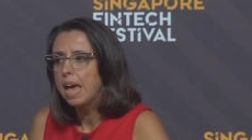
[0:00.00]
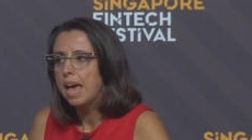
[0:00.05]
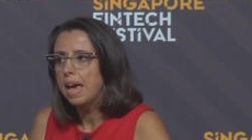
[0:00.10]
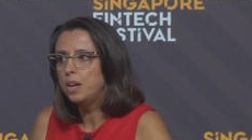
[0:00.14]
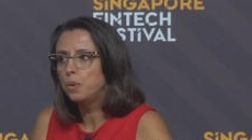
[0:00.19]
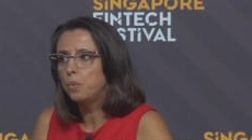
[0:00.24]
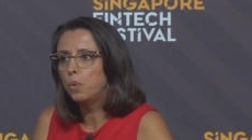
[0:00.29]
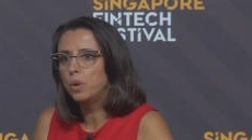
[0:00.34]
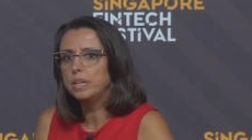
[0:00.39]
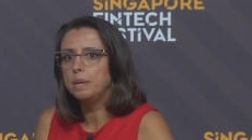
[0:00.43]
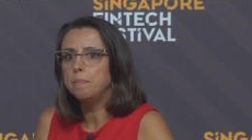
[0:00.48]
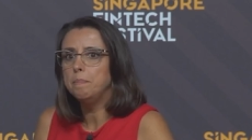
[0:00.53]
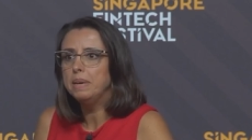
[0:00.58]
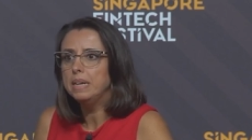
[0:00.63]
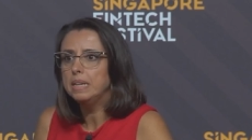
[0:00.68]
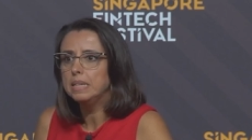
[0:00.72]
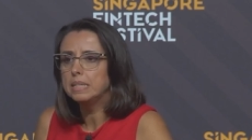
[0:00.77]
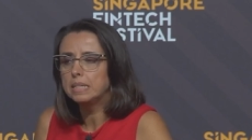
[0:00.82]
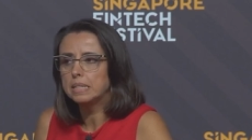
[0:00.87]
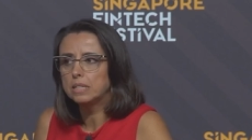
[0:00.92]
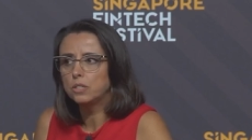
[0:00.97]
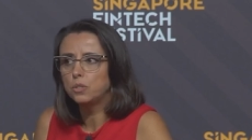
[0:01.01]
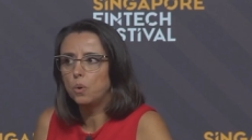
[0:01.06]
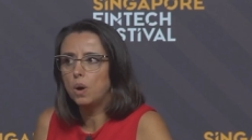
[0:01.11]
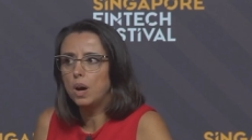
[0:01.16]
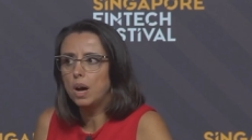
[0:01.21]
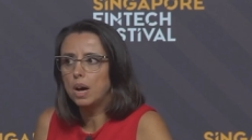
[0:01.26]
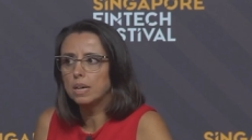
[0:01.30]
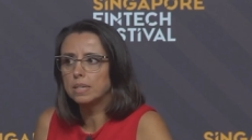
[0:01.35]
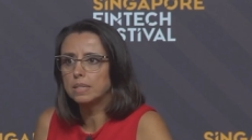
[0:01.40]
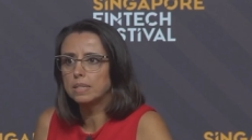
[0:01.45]
And what it means to
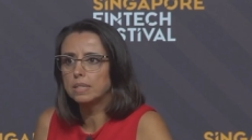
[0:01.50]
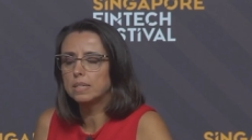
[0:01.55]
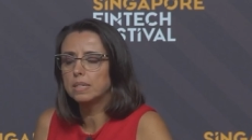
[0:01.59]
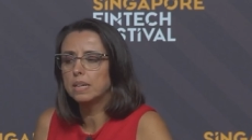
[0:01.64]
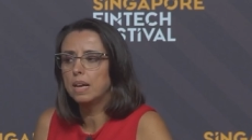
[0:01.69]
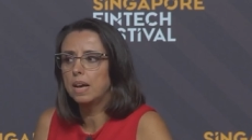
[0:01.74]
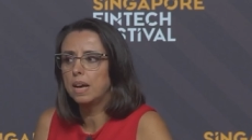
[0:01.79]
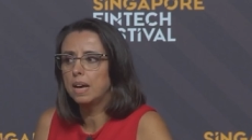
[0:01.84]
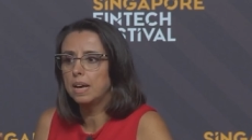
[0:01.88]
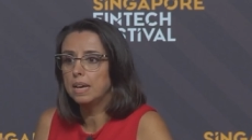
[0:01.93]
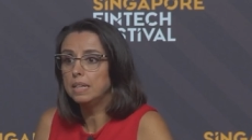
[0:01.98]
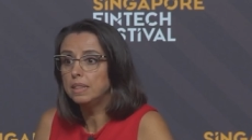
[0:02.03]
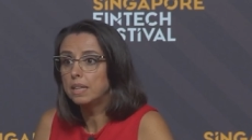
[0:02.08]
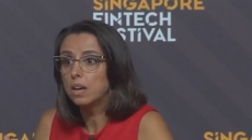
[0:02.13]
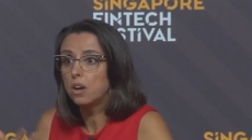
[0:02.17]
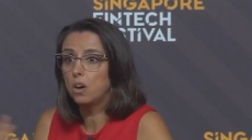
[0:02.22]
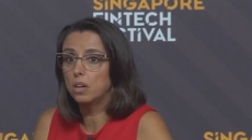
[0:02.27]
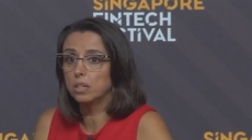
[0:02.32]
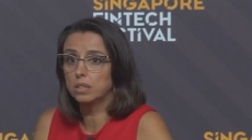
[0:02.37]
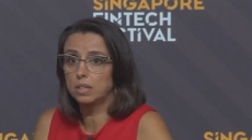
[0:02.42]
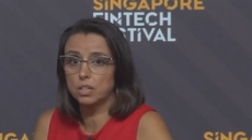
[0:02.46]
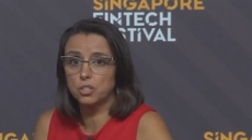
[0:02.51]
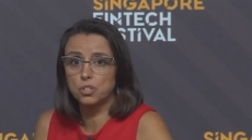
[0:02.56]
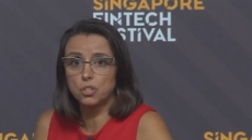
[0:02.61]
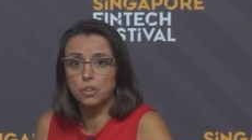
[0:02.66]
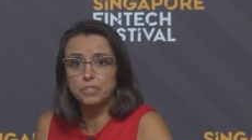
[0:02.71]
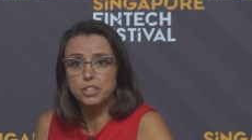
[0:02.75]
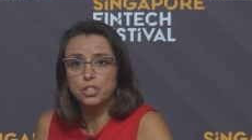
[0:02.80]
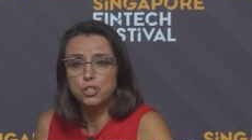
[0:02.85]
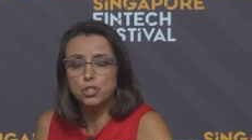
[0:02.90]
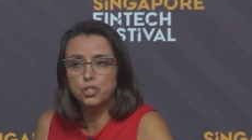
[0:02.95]
us in the context
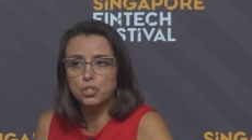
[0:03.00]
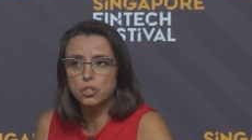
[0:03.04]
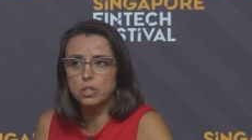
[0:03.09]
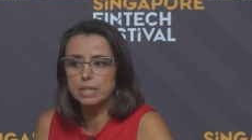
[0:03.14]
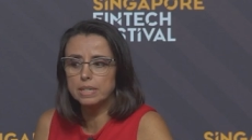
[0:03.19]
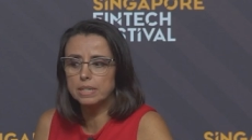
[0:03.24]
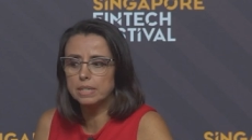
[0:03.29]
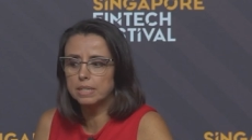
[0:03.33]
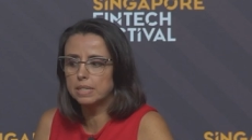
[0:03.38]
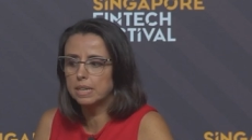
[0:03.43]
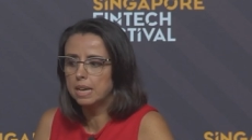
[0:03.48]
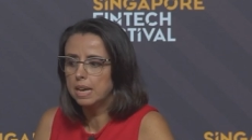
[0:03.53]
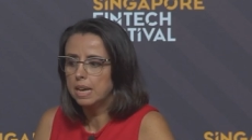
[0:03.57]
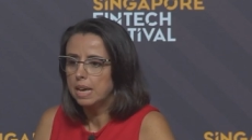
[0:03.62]
of insurance